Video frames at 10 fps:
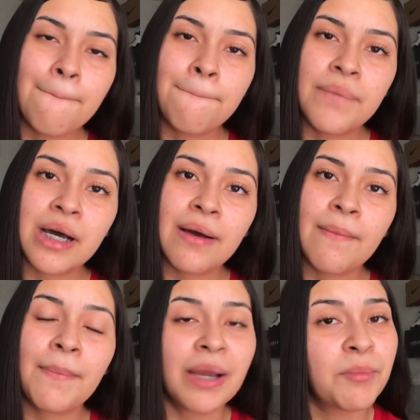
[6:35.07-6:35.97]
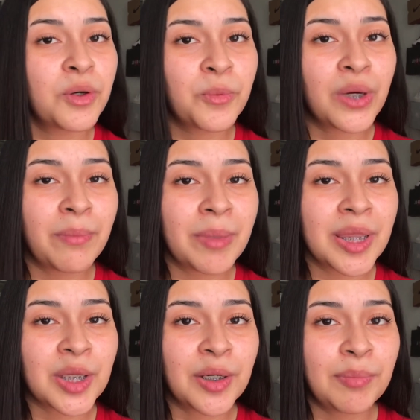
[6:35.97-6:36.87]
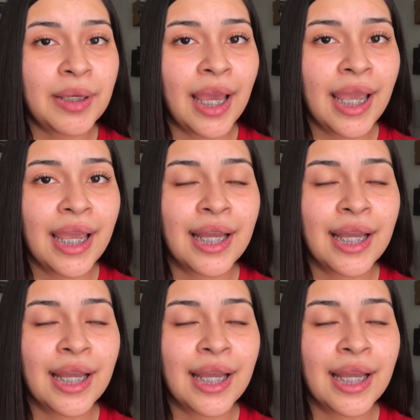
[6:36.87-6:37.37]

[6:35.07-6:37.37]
but my one month update